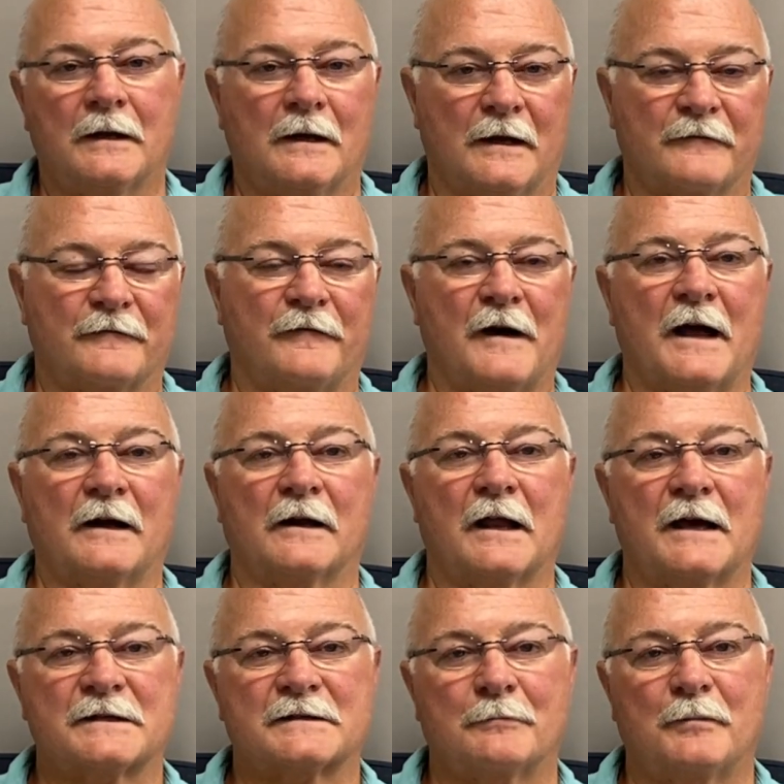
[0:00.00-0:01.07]
and
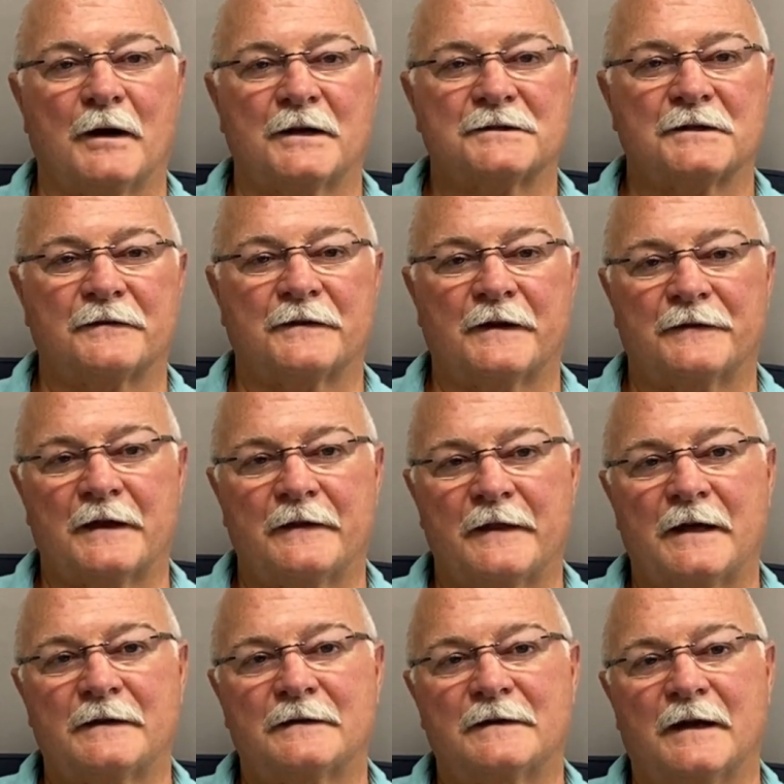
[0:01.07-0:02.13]
finalize a budget that they
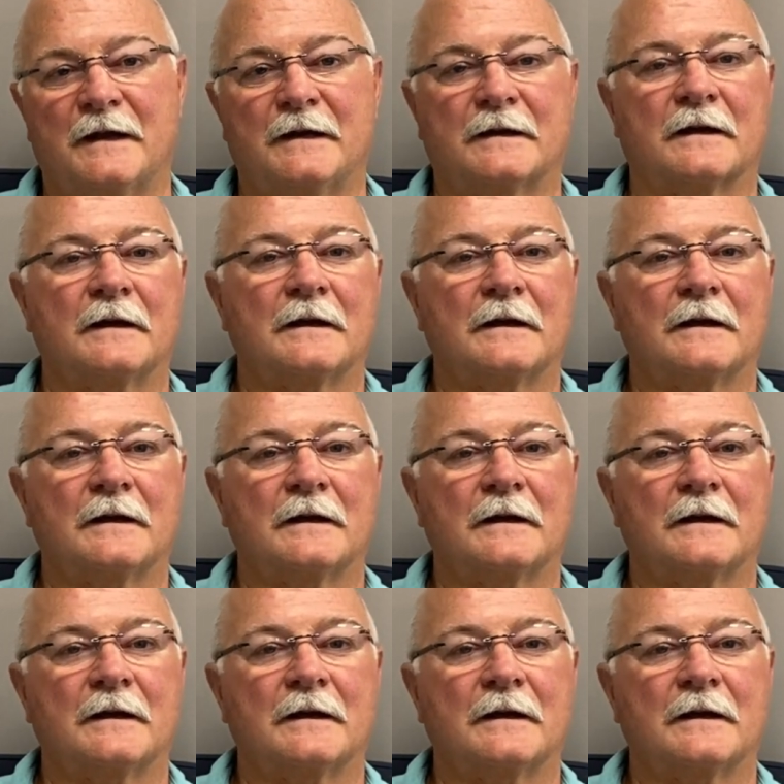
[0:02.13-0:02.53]
then take